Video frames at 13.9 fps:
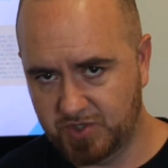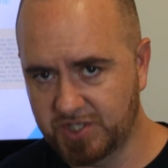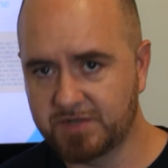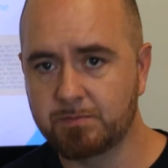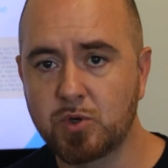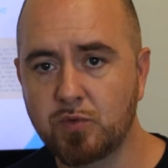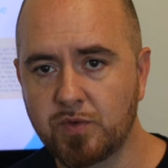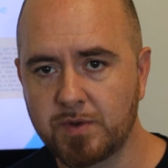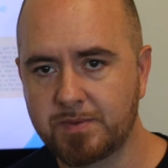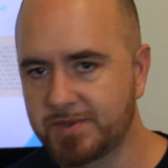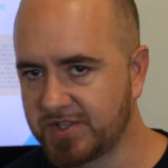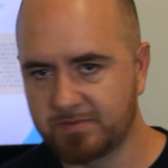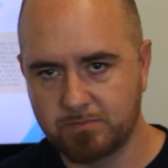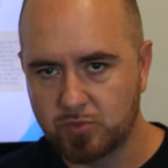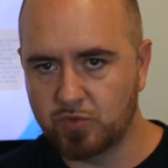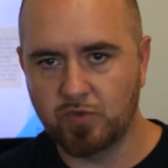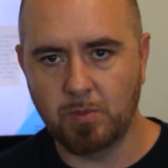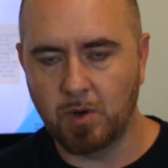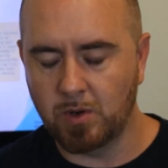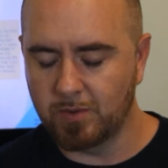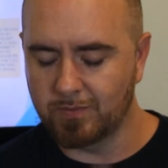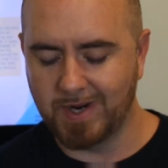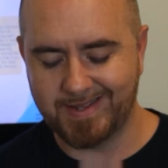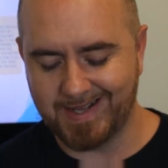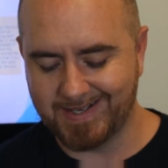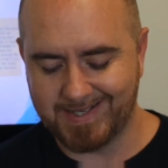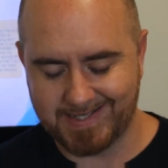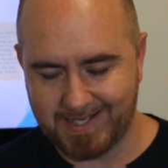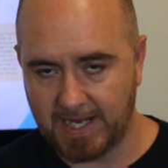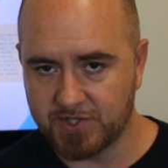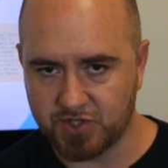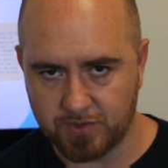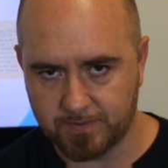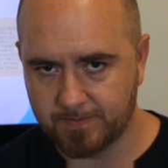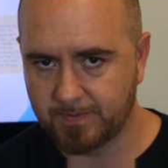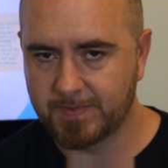Just move it, just move them all, right? That's his answer.